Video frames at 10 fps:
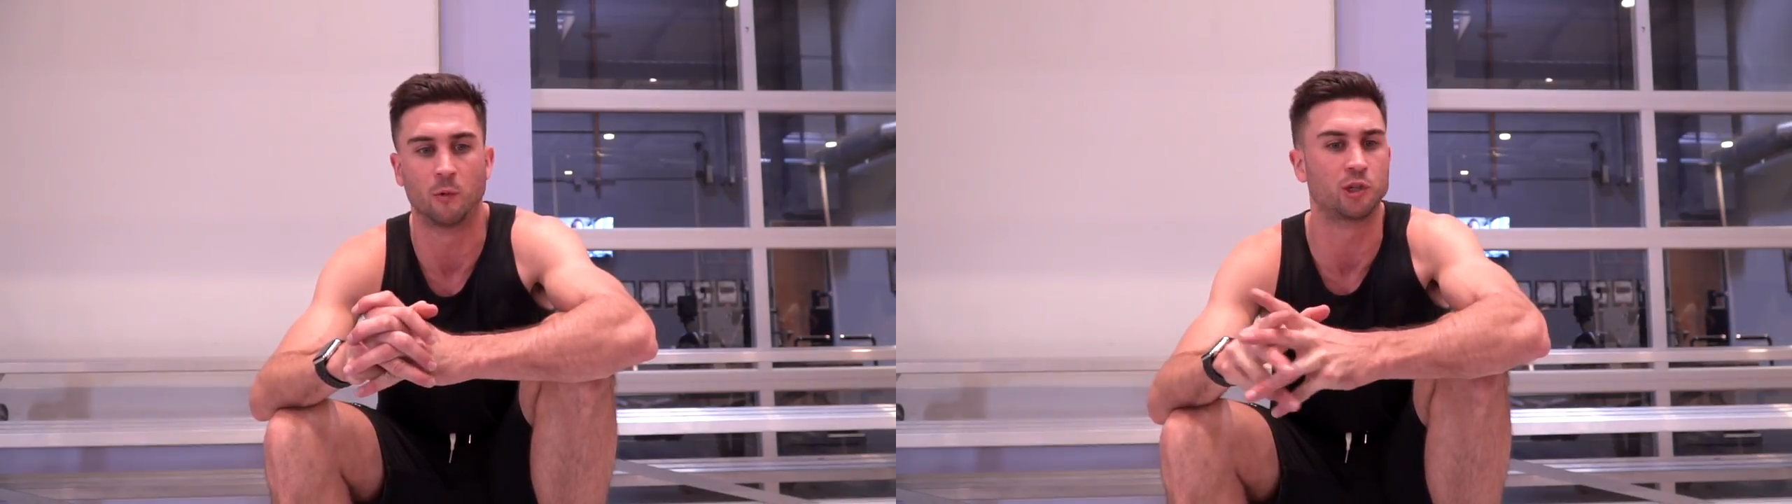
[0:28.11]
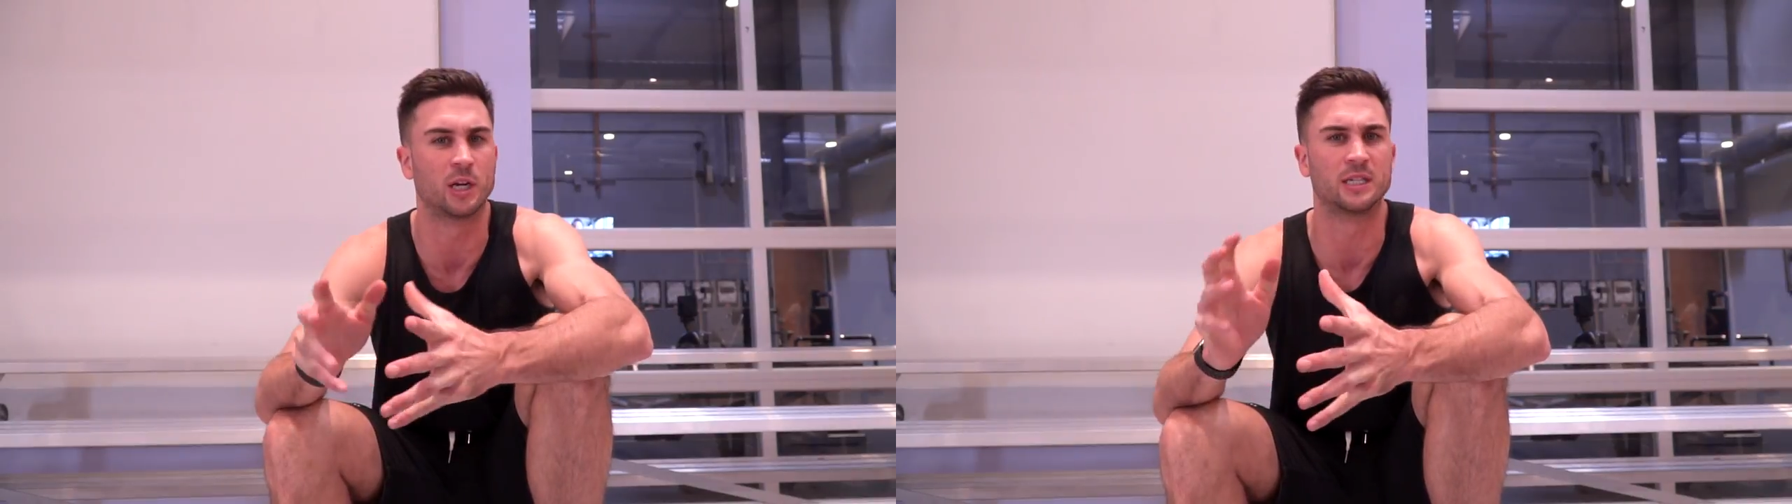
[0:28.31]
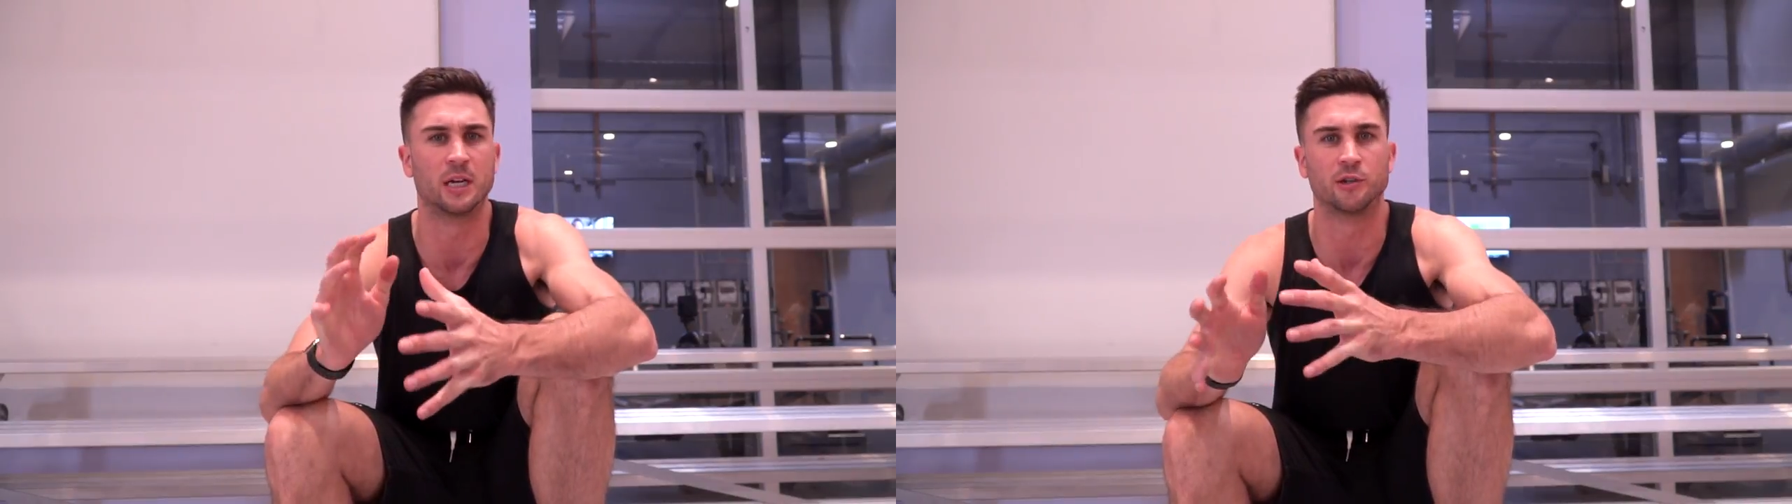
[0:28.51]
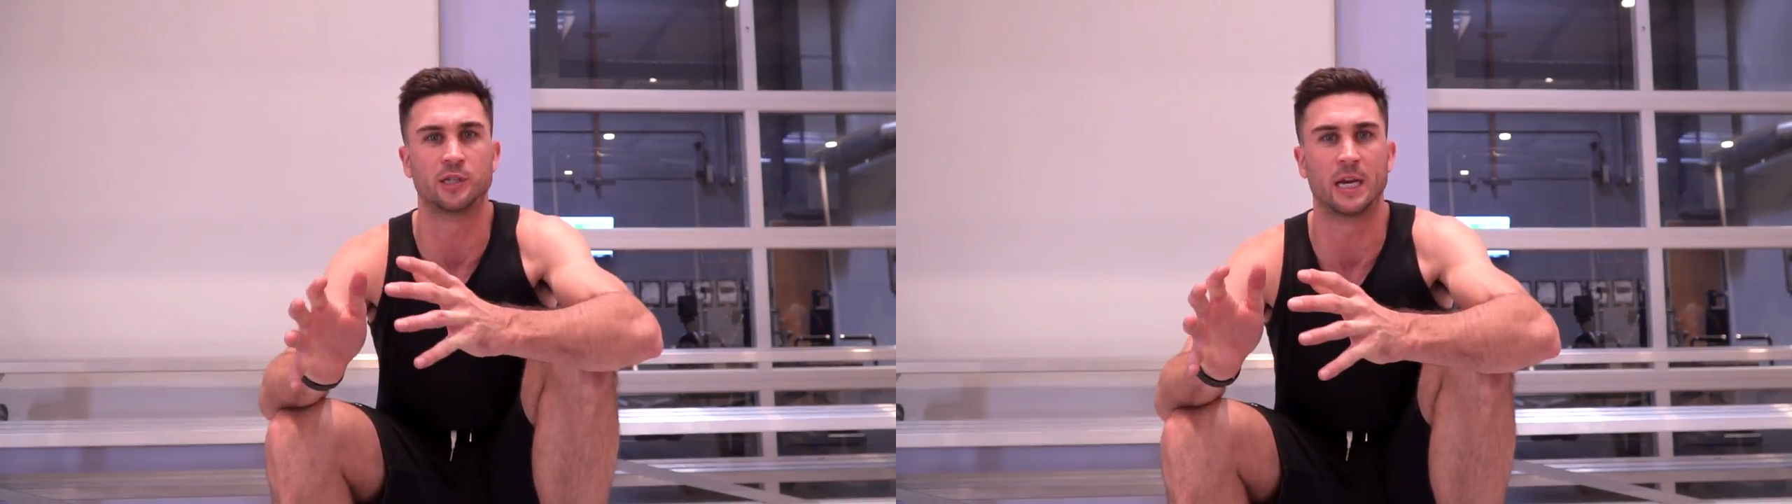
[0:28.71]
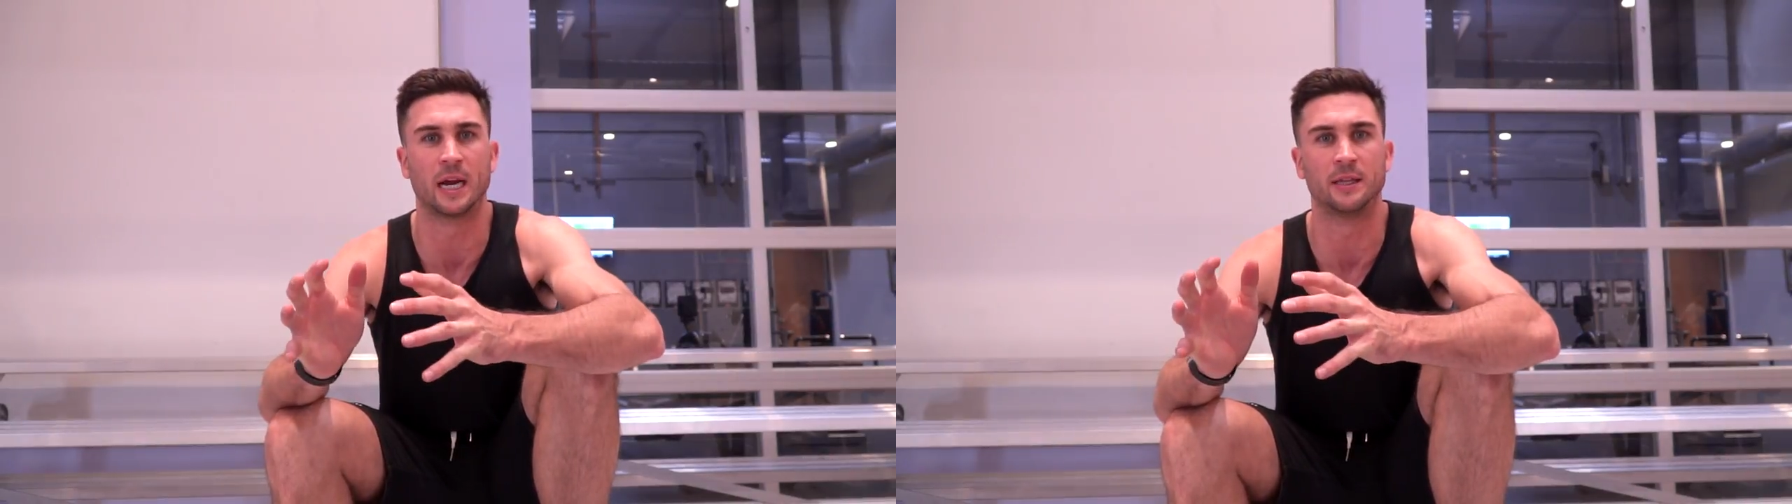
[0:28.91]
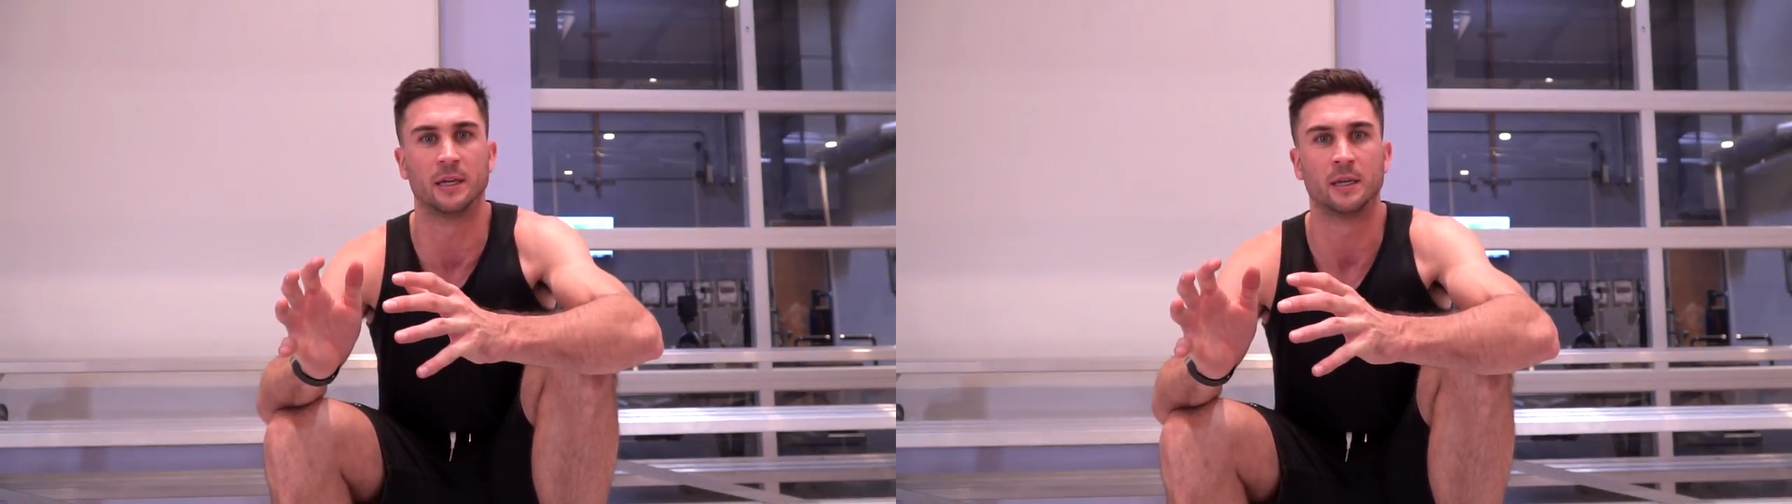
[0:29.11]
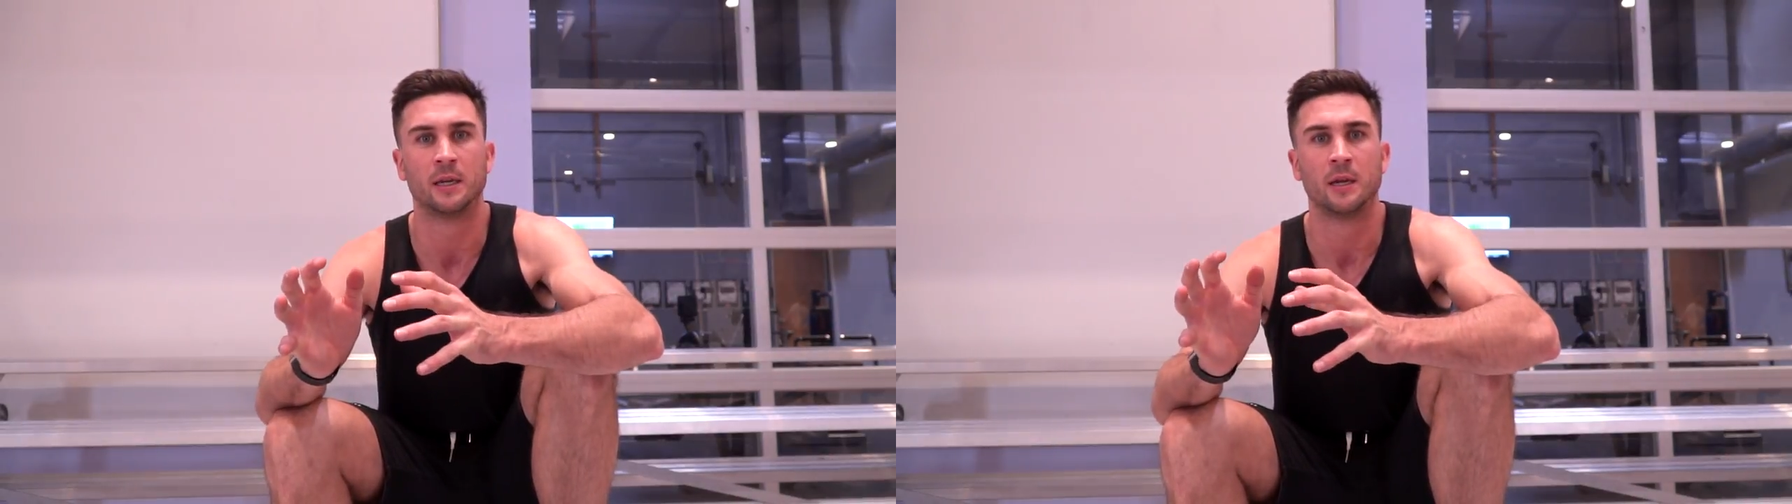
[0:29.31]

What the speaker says: I want you guys to understand that